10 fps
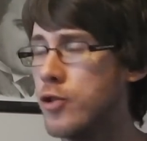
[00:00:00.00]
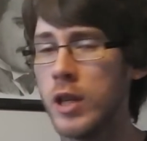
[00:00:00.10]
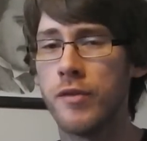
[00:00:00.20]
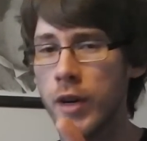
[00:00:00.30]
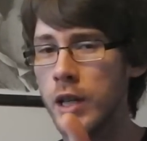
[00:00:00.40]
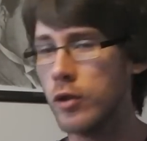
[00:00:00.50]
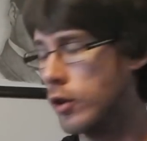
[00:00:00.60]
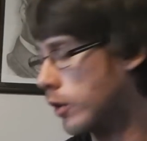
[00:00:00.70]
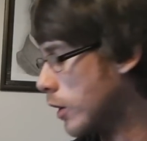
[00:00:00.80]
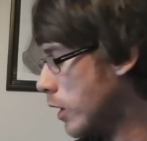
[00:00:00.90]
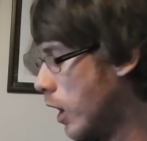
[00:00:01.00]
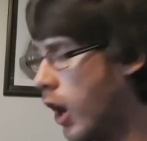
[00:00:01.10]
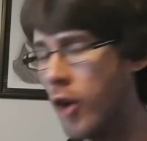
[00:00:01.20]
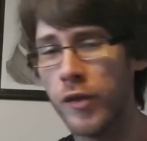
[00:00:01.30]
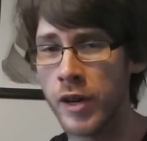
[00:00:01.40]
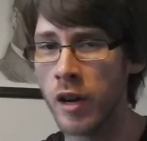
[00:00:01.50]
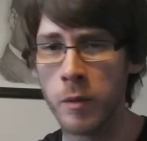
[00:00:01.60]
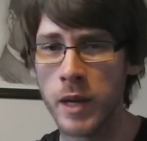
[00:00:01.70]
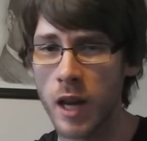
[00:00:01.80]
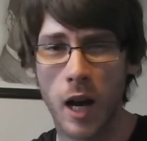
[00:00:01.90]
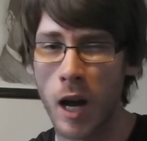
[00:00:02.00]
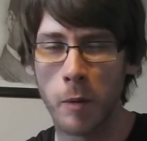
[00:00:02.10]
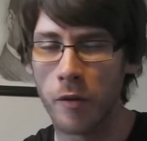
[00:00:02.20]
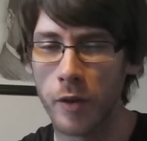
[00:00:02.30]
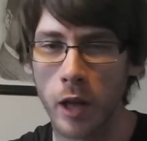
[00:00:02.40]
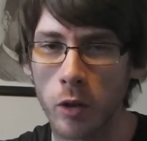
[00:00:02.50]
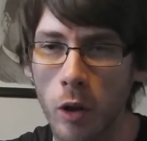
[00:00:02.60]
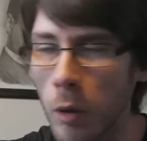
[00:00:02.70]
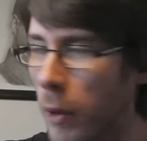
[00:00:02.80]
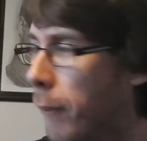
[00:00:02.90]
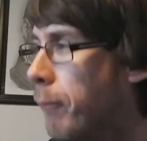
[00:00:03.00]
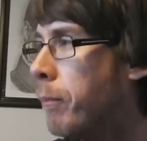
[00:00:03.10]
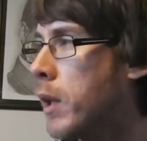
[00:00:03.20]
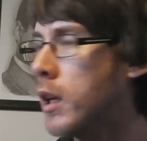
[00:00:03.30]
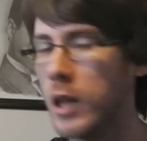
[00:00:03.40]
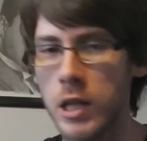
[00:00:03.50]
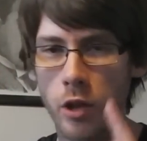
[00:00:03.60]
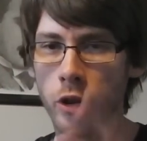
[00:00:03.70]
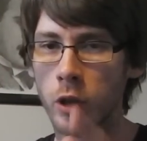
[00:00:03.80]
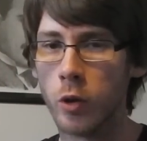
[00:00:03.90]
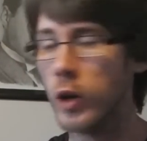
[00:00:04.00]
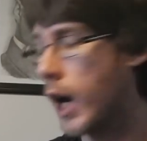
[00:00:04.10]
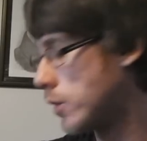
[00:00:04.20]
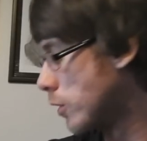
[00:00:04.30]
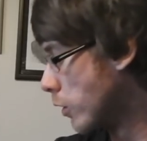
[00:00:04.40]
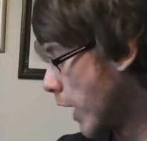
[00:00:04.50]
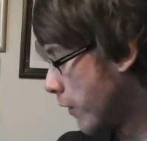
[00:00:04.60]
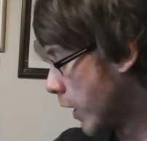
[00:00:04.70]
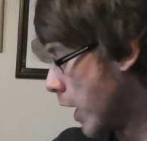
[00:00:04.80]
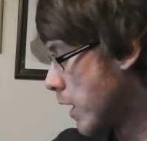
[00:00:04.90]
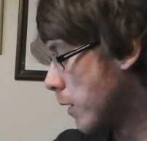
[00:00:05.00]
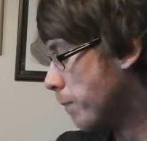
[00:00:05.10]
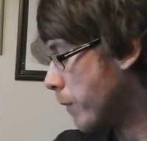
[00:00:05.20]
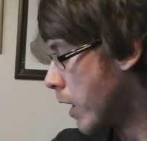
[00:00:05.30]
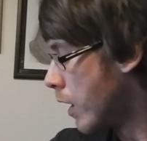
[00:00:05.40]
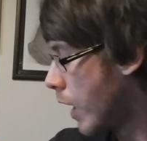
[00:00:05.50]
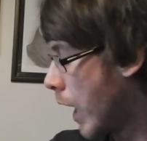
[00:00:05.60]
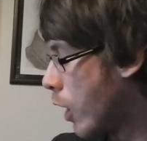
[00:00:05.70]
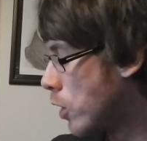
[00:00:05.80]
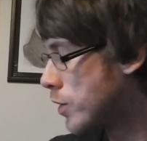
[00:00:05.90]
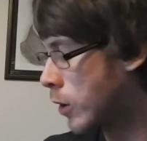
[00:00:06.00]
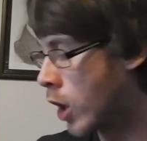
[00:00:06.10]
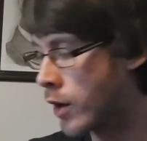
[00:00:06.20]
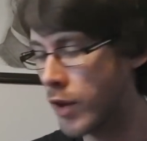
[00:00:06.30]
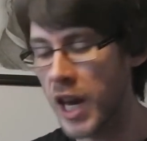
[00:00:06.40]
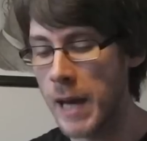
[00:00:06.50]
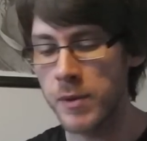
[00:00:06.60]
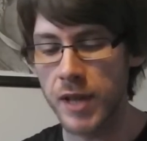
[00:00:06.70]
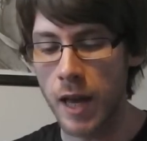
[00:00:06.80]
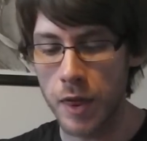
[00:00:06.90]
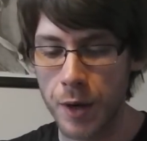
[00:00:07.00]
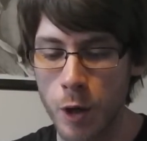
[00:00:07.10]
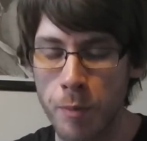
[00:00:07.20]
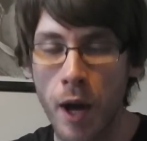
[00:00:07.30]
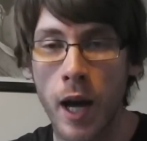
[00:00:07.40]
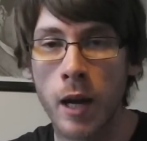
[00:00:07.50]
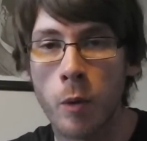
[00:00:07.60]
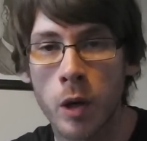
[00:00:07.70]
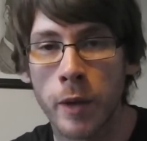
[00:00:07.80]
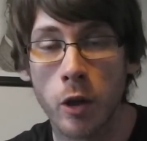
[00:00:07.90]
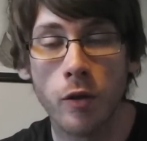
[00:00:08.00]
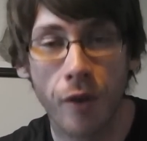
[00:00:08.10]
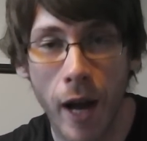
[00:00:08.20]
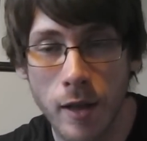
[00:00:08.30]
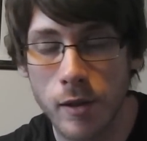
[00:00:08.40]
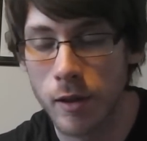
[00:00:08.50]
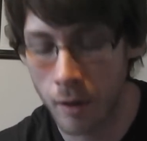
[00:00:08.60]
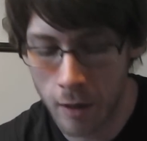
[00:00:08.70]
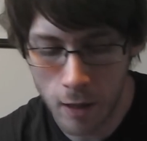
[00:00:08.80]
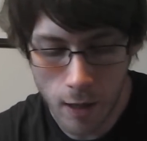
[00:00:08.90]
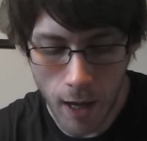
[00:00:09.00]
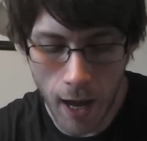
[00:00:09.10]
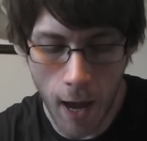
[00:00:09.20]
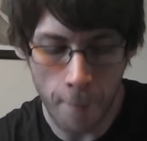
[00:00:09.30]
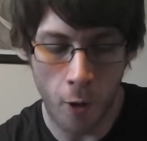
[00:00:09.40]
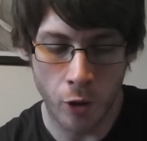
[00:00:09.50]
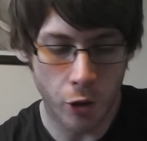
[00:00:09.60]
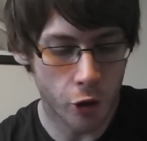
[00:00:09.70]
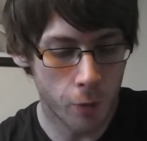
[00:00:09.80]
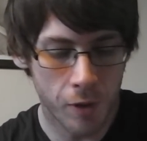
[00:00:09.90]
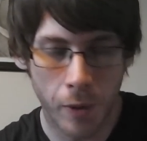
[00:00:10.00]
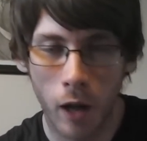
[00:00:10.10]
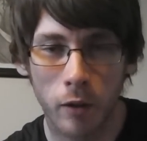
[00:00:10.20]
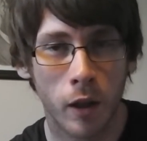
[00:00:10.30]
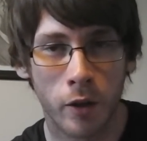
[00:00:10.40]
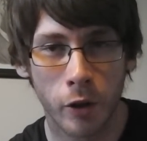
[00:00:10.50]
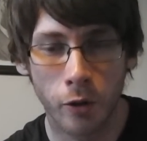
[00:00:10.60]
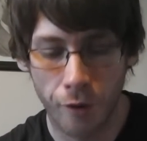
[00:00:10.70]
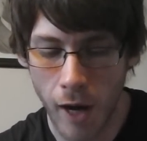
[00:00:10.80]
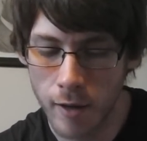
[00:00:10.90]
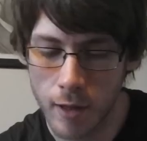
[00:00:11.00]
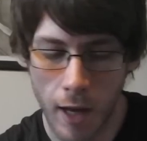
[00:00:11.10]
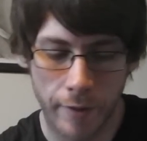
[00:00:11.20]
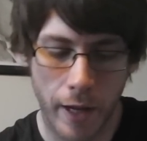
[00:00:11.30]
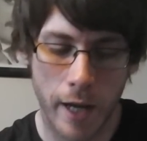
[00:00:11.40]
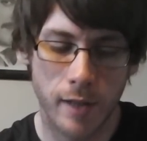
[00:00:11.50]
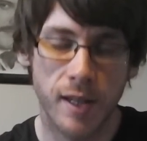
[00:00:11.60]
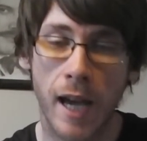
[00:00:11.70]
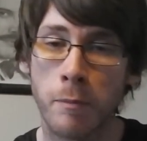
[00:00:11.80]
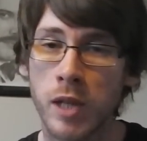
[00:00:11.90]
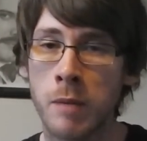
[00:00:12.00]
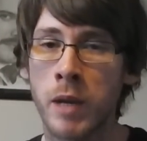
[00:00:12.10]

really funny too. A lot funnier than me. I, am not funny at all, but he's a really cool guy, so you'll definitely like him. And I also got another game sent through by one of my good friends um, on YouTube as well, another good friend, and that is Time Team